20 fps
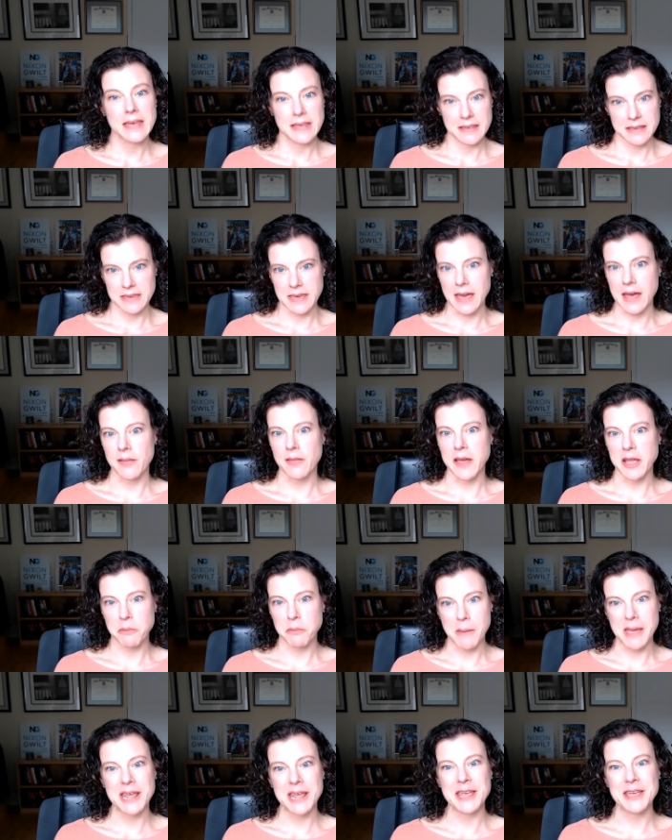Yeah, like
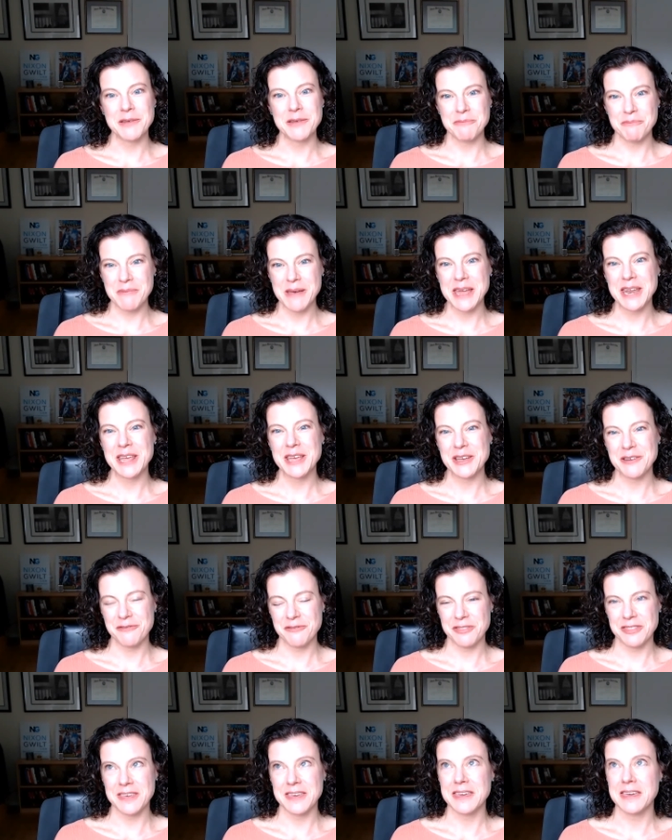many, many of
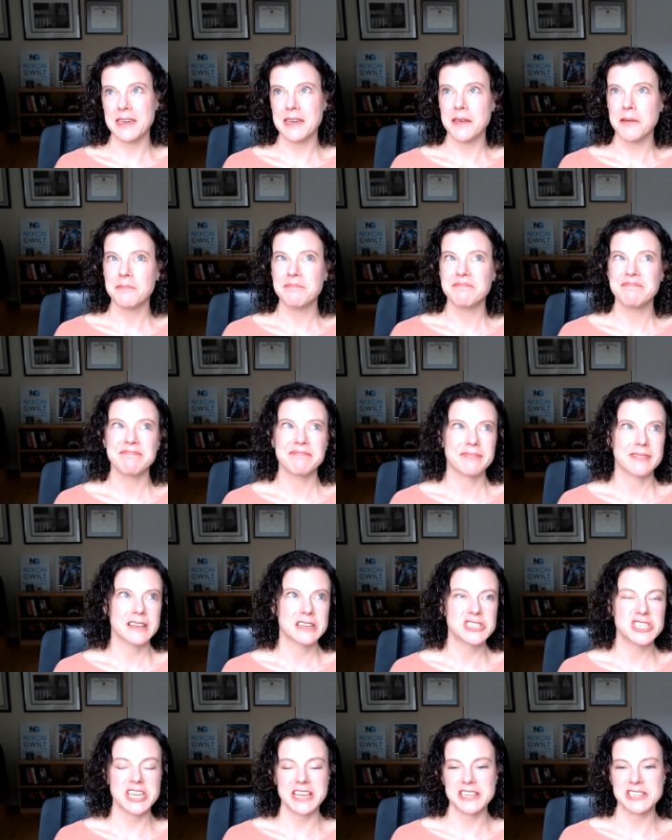the
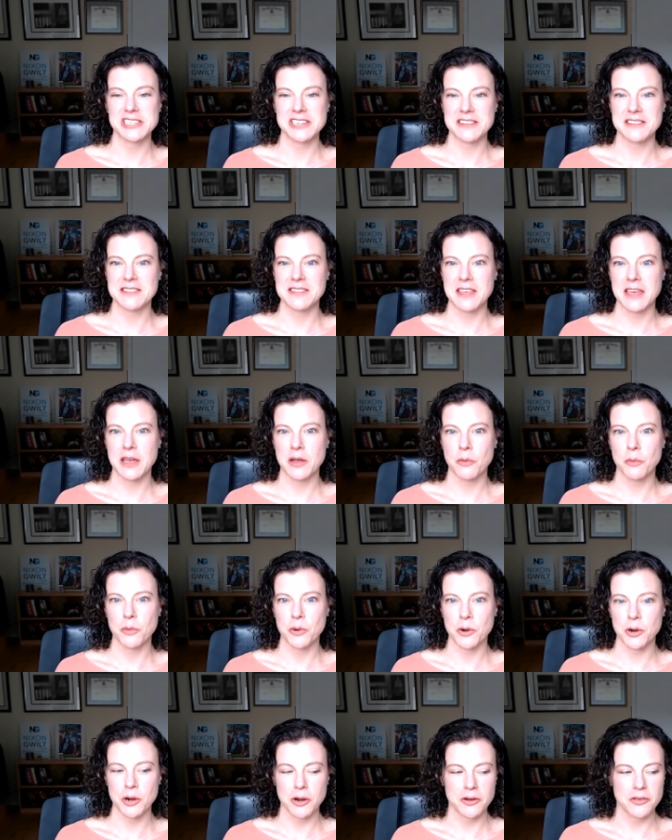changes that
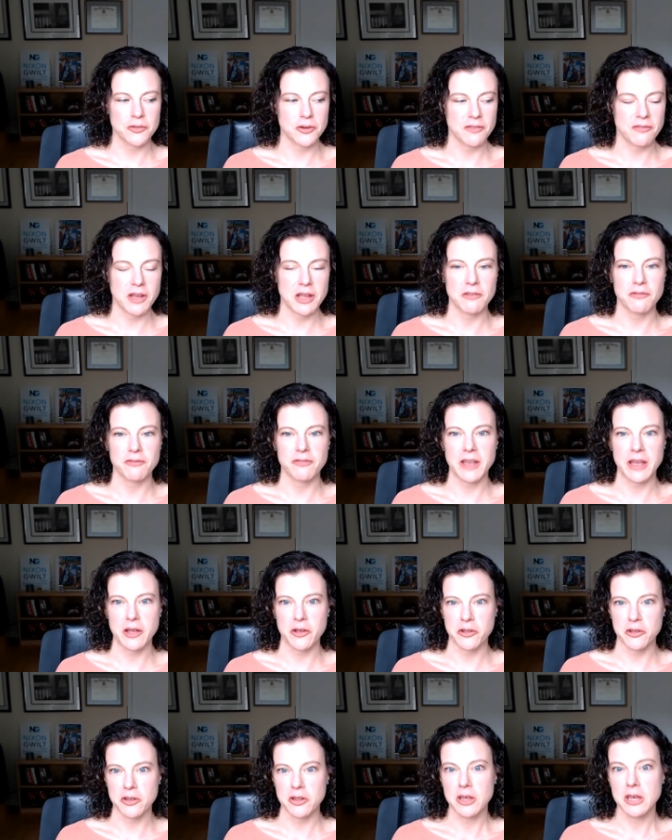were sort of
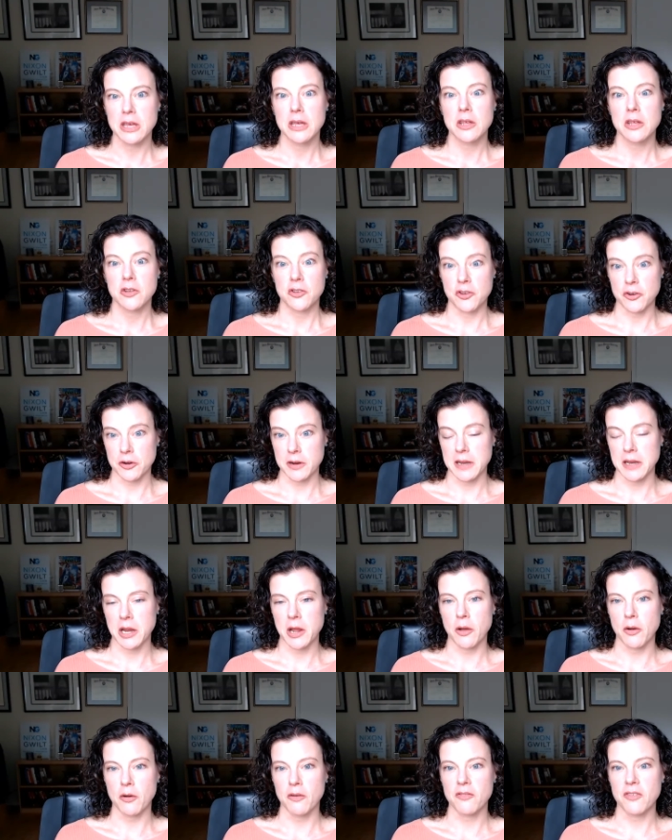unveiled during
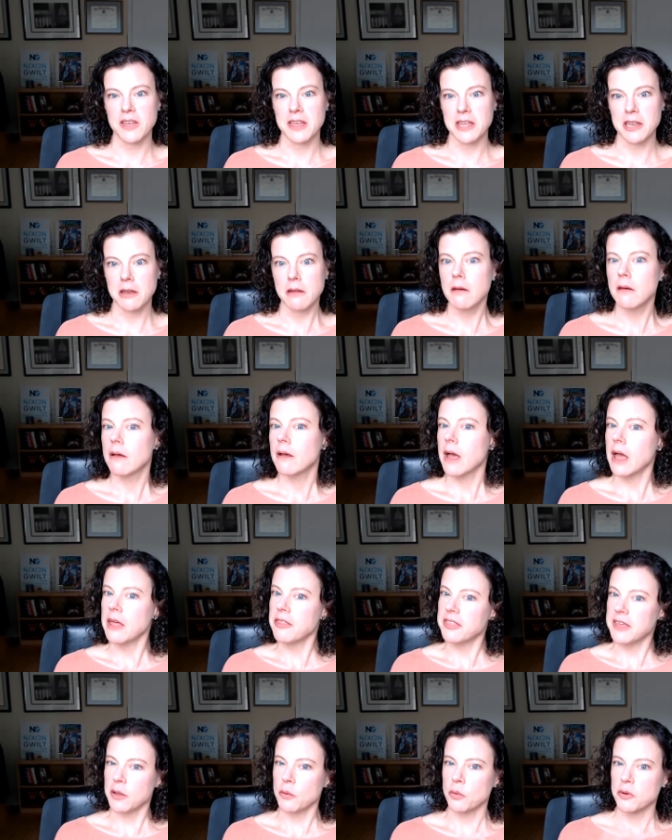COVID, I
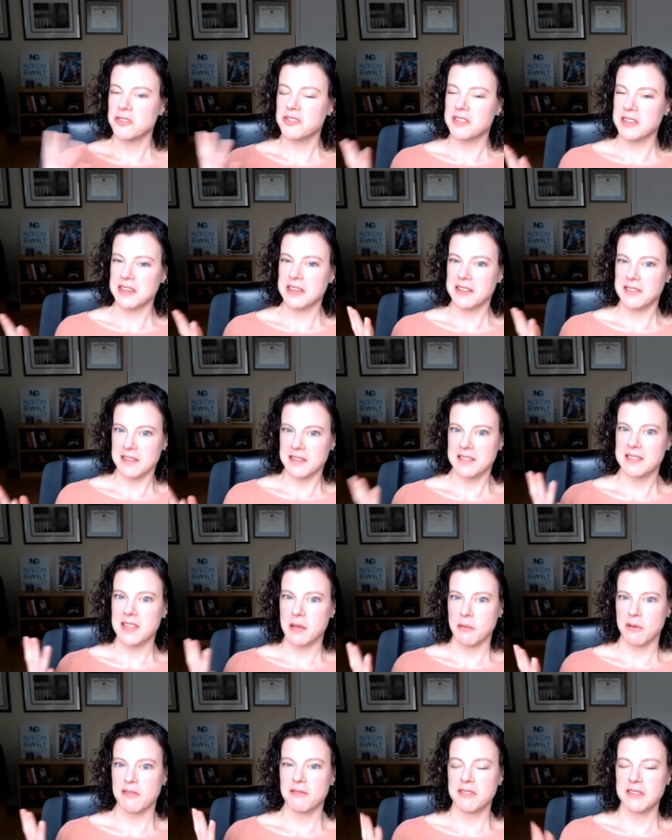think we're seeing that
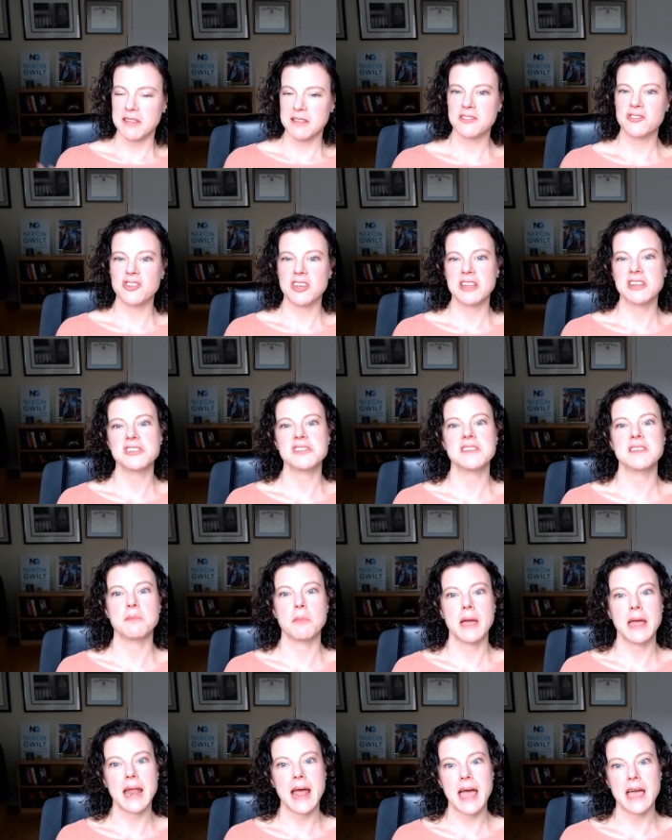some of these changes
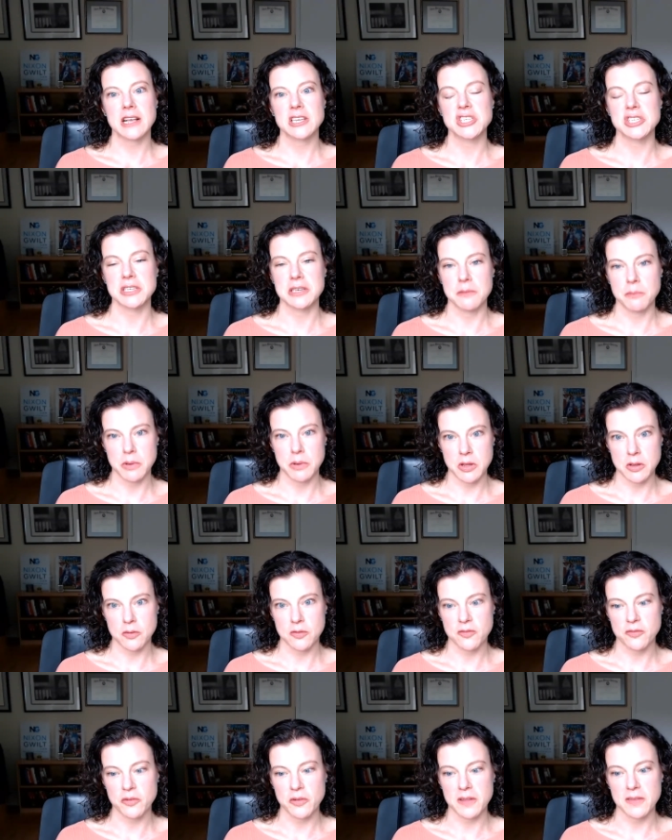might actually be
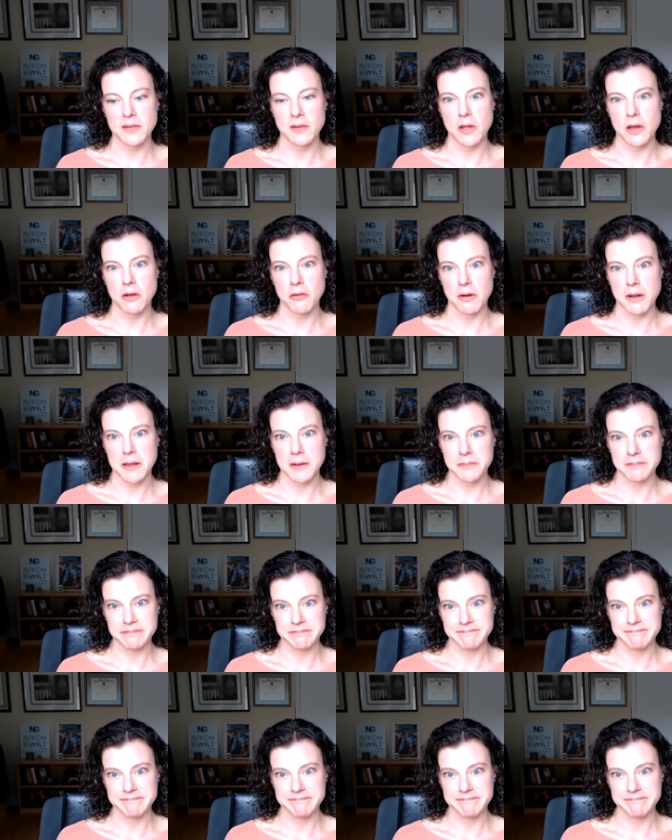useful in the long run.